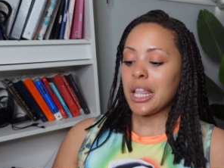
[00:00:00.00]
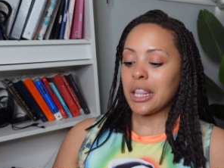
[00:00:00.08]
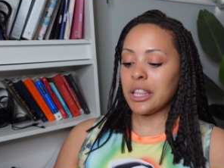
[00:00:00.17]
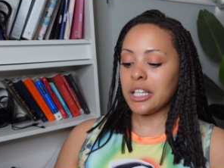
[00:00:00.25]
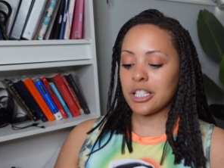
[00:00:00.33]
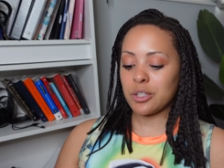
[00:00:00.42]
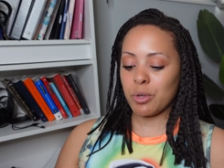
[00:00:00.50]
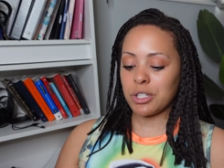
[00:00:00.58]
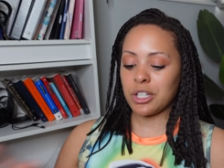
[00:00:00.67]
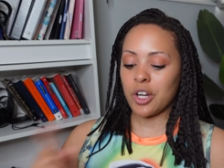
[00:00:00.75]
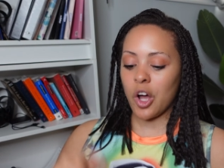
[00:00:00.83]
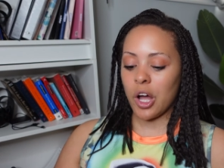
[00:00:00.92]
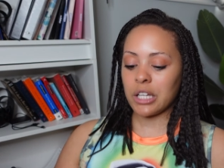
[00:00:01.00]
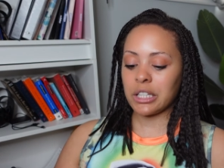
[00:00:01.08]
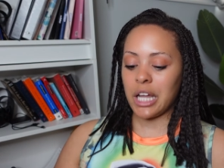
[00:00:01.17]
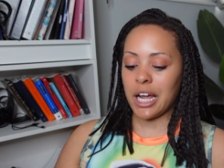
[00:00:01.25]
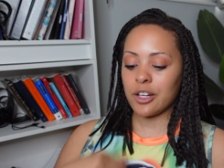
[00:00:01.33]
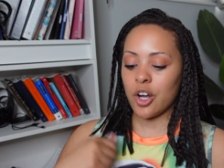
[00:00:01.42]
This was an
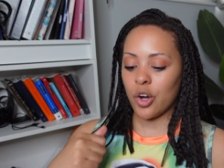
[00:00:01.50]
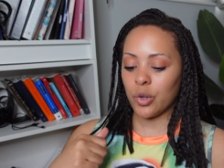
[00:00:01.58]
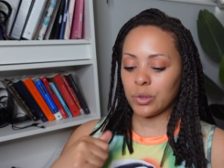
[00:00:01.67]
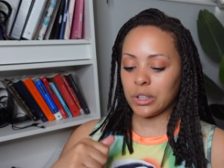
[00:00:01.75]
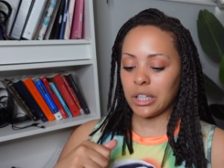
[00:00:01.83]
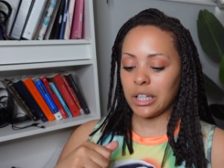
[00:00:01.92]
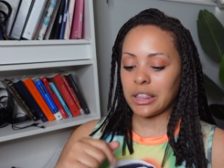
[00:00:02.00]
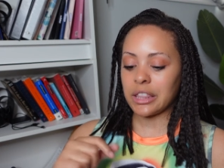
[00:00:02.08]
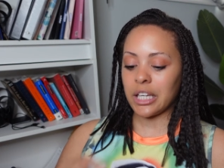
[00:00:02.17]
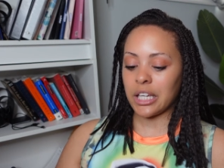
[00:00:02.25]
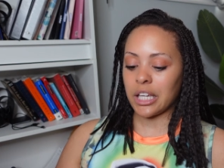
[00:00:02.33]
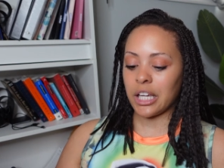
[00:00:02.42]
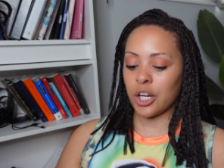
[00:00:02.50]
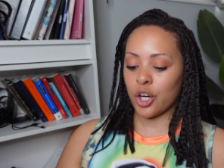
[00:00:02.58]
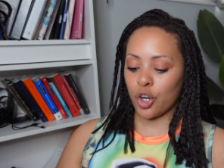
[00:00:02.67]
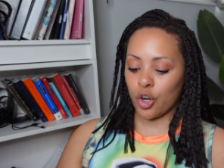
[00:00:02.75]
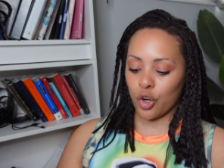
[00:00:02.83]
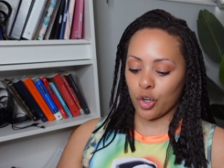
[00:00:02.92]
online only thick and
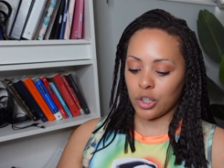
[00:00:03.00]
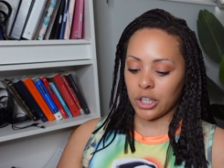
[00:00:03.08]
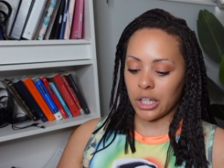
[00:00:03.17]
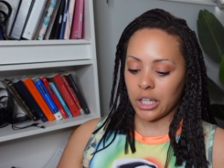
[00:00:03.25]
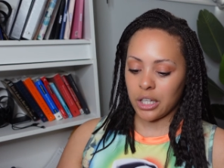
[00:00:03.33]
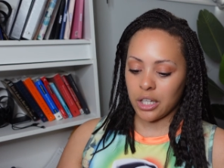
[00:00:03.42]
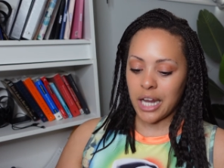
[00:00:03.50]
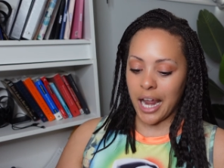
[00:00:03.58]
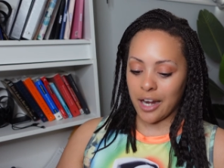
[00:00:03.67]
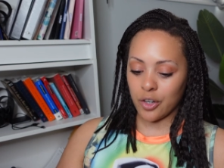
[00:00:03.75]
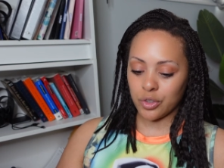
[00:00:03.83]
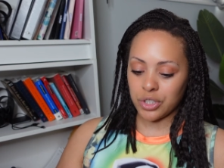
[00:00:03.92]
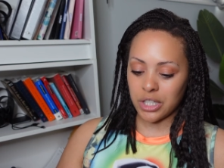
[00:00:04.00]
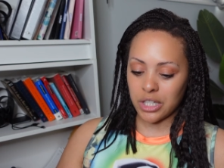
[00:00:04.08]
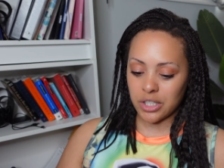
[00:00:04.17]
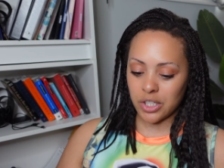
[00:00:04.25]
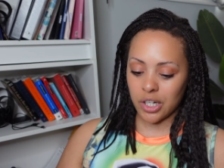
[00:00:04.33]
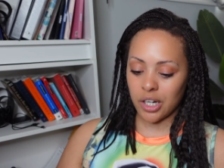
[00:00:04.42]
curly Tangle
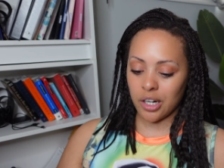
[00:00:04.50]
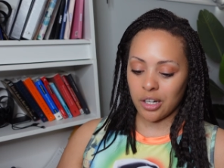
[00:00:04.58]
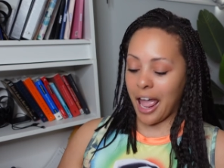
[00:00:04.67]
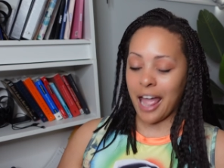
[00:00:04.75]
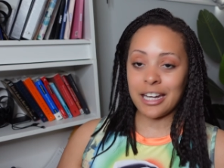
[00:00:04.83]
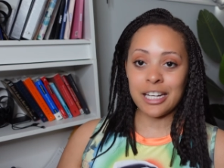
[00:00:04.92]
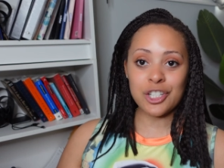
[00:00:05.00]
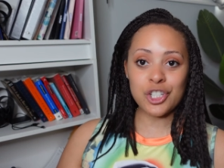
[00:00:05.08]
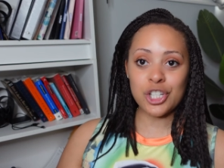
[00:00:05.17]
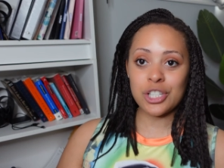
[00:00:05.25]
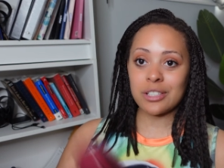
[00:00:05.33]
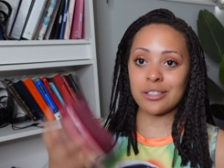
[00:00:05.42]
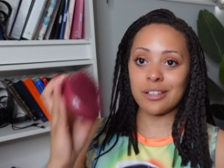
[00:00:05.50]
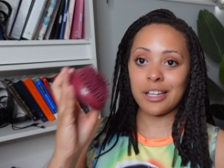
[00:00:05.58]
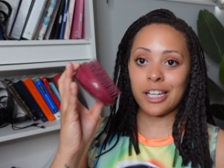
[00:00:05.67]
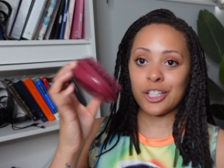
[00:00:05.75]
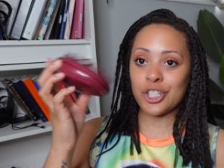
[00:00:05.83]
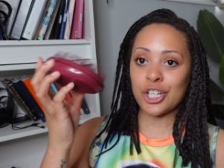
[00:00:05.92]
Teezer and it just,
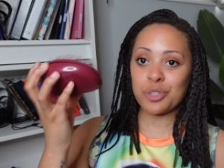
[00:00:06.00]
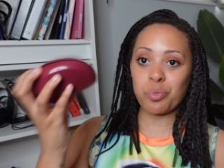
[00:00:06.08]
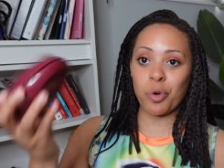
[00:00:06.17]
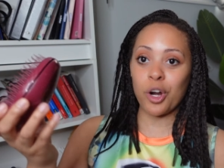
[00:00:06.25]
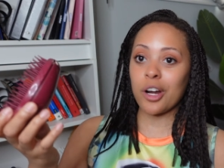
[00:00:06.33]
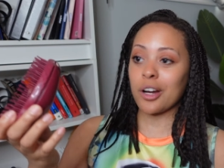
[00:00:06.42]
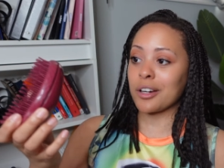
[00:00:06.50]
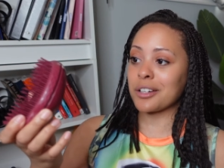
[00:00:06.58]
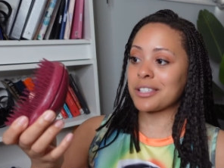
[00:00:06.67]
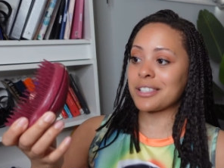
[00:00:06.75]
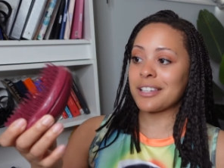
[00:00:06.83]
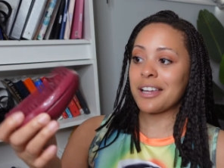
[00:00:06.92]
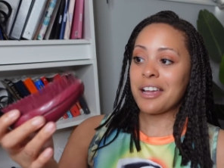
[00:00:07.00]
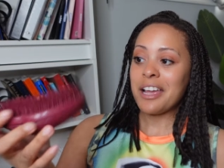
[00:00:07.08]
it just works.